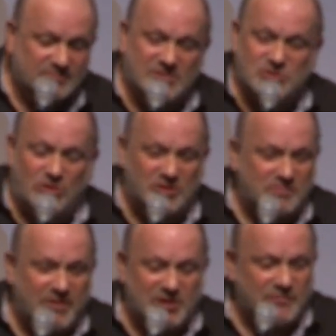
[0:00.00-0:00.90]
It's all in the
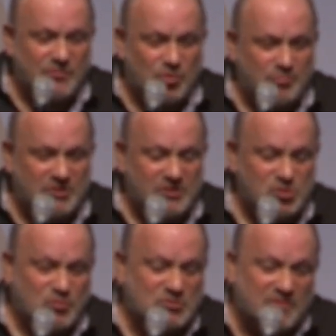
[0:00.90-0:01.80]
mind of Nomi.
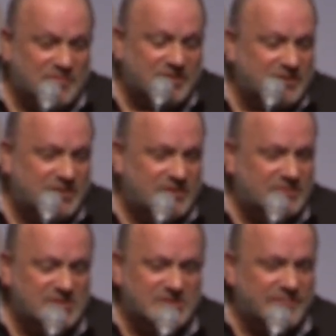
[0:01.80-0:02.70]
It's wishful thinking.
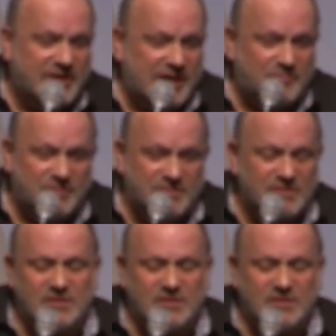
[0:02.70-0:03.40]
This never happened.